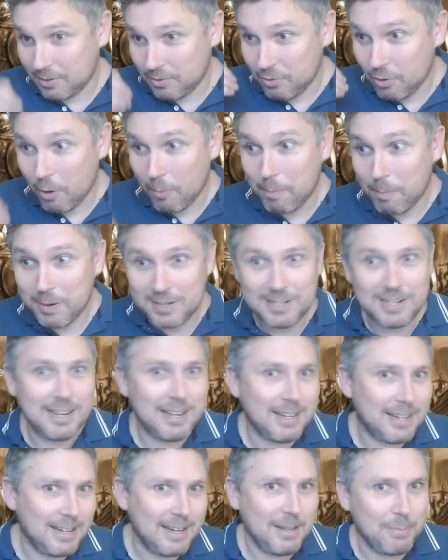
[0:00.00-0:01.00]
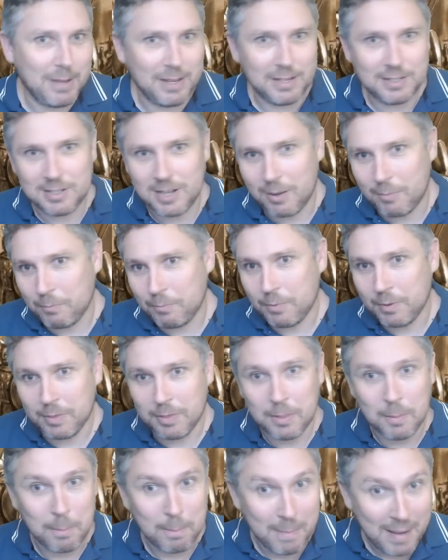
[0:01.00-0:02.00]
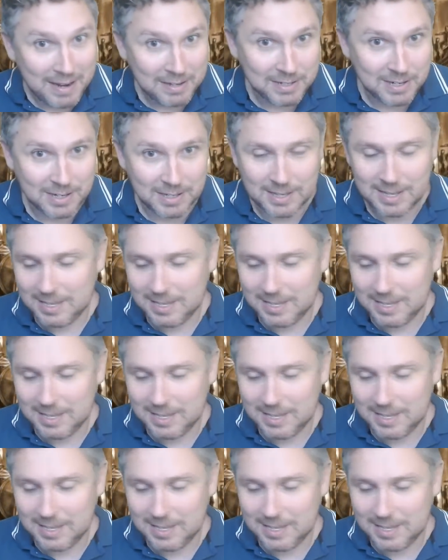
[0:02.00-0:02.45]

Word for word: not particularly mixed up with the magic.